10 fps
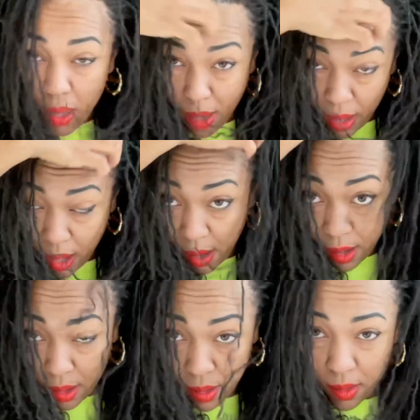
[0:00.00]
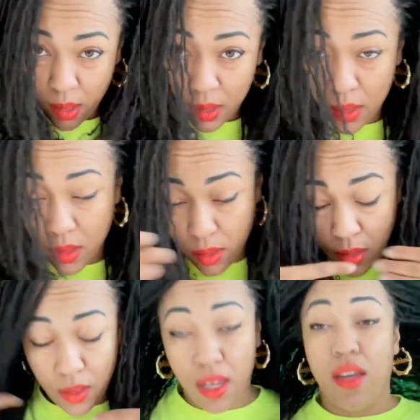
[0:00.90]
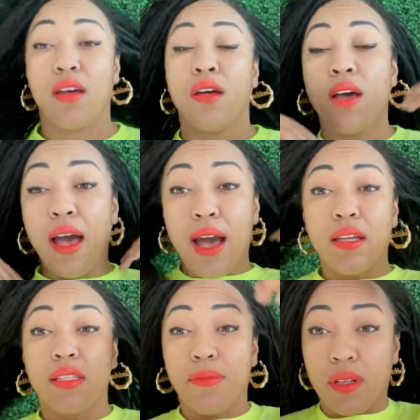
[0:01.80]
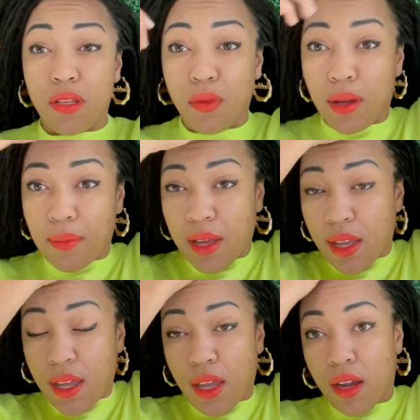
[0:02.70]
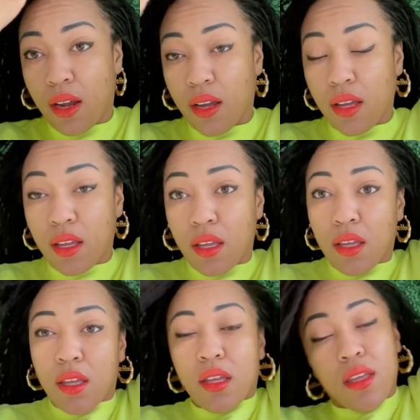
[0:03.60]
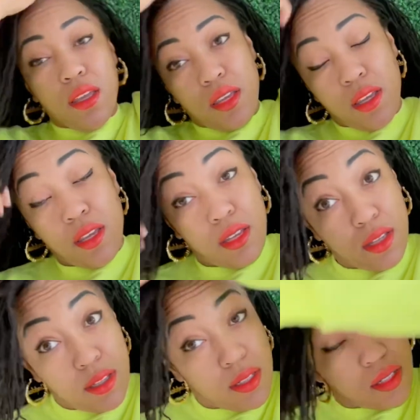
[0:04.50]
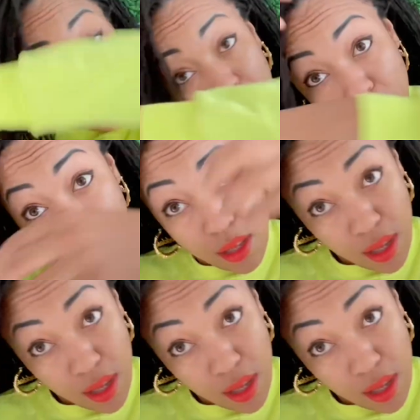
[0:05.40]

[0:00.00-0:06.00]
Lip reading: And so yeah, how I typically wear my hair is I